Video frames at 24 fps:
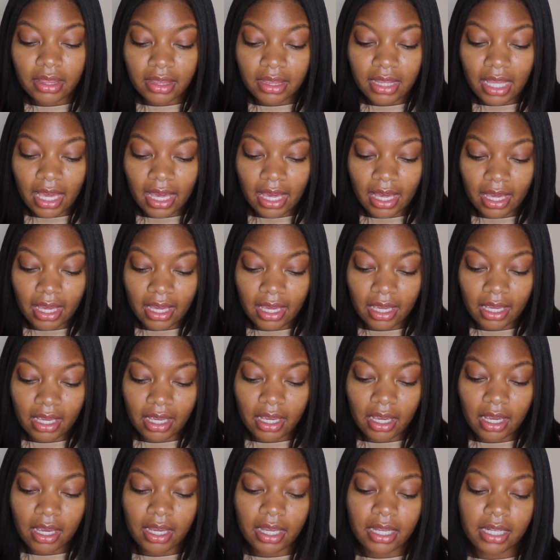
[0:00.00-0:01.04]

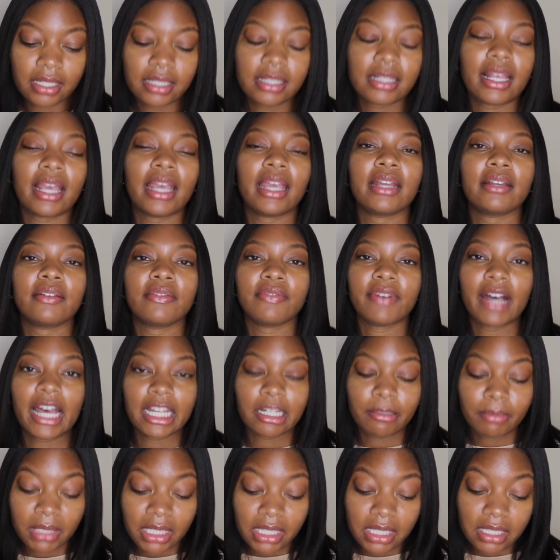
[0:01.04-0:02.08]
They contain
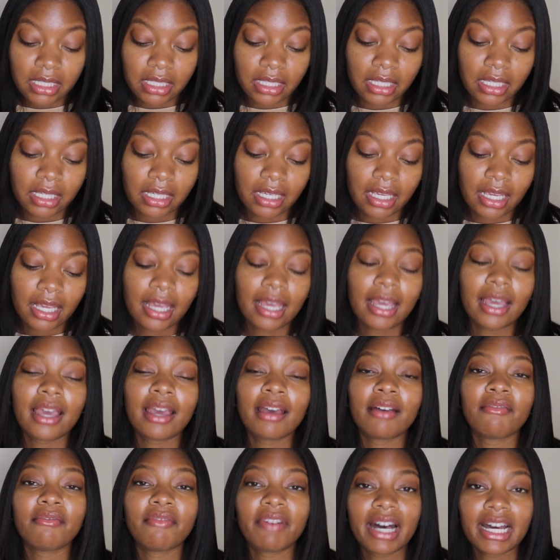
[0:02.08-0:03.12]
vitamin C,
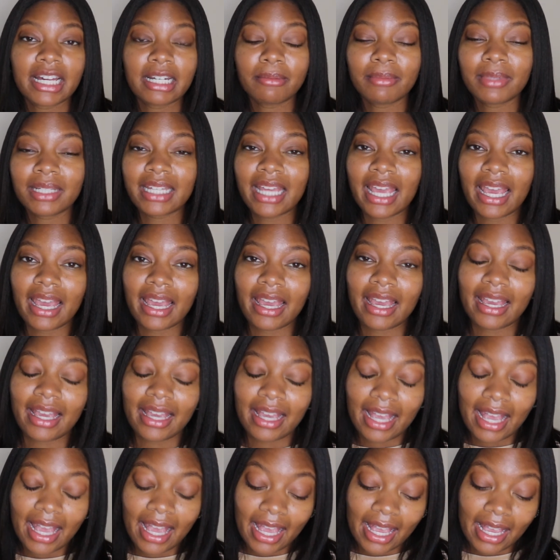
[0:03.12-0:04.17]
vitamin
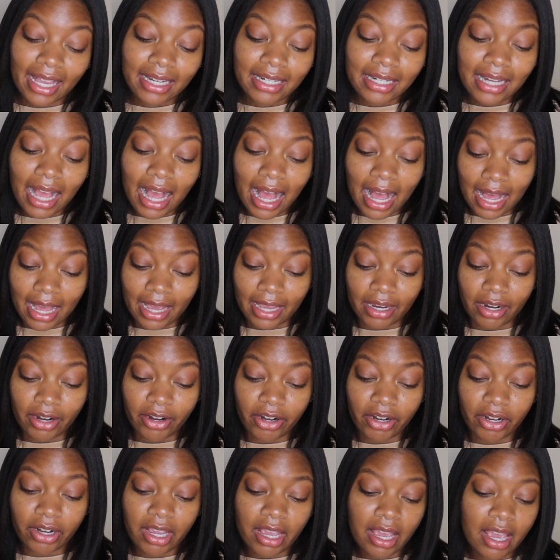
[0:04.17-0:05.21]
A, and
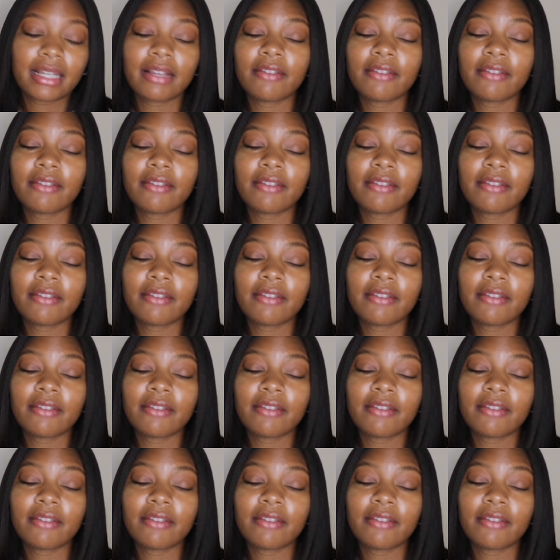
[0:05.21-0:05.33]
iron.